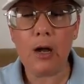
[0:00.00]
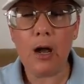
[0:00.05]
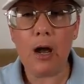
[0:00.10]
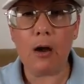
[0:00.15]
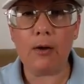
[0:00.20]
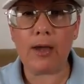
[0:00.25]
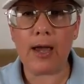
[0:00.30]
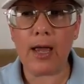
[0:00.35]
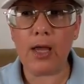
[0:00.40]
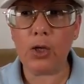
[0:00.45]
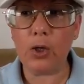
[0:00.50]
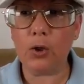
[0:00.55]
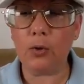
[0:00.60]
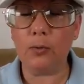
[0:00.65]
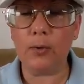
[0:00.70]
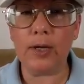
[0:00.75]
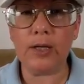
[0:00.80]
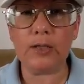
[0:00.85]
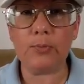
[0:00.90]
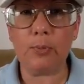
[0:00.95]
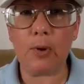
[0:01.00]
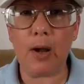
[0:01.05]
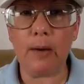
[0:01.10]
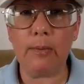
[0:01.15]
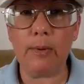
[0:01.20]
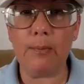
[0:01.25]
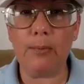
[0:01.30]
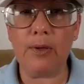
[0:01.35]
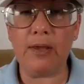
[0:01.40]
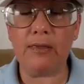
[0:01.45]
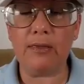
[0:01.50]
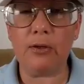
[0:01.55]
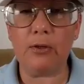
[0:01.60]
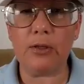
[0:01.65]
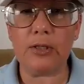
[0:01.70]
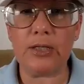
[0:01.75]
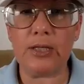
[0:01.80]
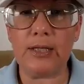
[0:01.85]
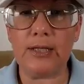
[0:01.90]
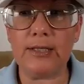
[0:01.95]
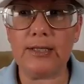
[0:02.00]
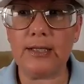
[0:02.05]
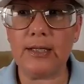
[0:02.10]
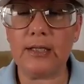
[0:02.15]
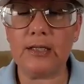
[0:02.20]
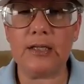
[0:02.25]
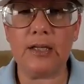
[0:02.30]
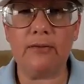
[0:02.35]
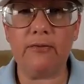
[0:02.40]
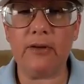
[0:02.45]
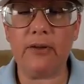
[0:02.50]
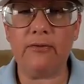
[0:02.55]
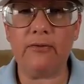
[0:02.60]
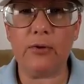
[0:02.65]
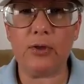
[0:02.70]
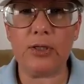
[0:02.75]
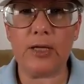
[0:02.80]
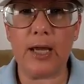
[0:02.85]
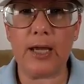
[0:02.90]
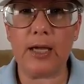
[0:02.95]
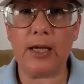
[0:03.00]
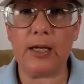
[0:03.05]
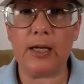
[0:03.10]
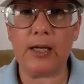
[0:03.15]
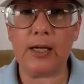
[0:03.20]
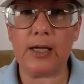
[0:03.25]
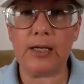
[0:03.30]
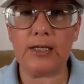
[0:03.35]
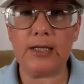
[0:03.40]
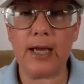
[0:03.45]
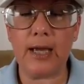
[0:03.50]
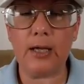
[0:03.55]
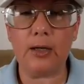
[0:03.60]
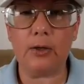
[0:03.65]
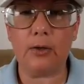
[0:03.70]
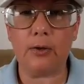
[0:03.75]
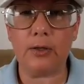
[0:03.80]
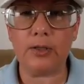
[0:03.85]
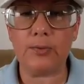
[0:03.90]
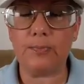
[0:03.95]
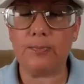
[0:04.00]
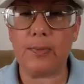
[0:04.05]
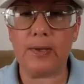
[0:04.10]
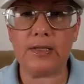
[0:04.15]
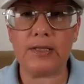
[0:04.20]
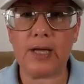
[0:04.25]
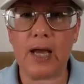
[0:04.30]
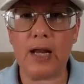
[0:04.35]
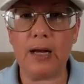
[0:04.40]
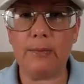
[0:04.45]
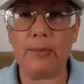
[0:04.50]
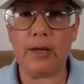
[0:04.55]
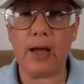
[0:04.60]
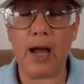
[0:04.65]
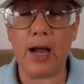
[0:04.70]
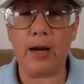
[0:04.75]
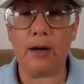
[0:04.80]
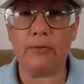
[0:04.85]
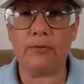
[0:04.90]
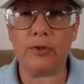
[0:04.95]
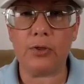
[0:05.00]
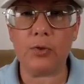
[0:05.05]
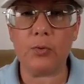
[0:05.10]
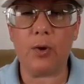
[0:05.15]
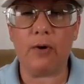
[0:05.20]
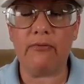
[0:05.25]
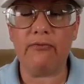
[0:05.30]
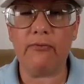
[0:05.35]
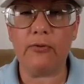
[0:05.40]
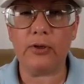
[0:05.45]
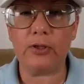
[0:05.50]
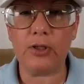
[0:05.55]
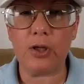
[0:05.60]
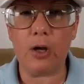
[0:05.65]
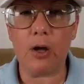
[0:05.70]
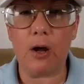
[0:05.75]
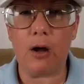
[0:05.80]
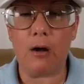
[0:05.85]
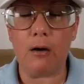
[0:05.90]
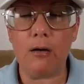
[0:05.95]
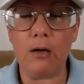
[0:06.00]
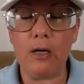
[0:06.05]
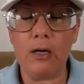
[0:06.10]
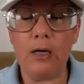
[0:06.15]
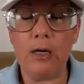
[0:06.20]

Okay, your rig's probably 13.6, even if you're taking a container, it's got to be higher than 12 foot tall.